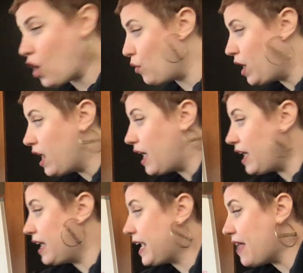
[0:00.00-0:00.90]
Oh,
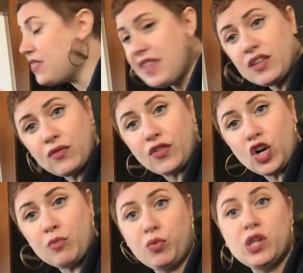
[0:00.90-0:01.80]
again, this
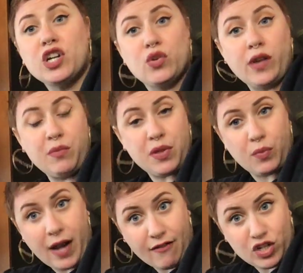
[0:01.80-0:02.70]
verb will agree with
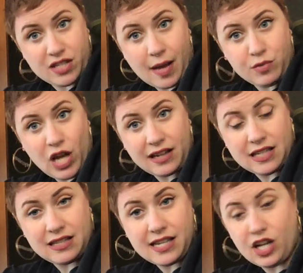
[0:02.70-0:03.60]
whatever subject
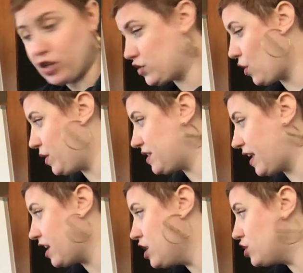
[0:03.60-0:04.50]
is here. So it's
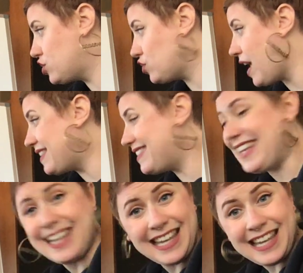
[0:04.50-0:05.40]
like stress
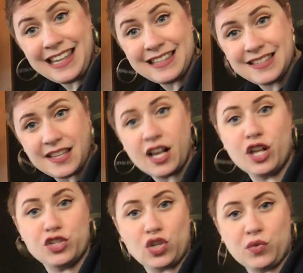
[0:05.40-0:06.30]
is
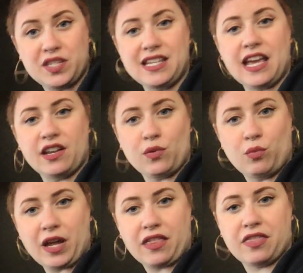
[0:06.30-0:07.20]
associated
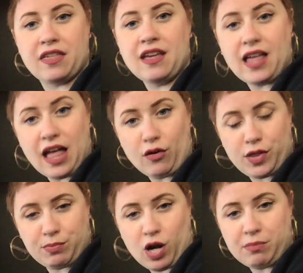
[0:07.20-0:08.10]
with
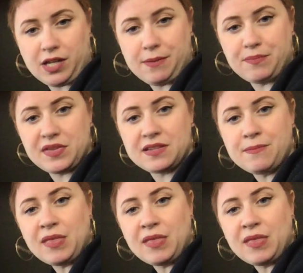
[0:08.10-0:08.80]
health problems.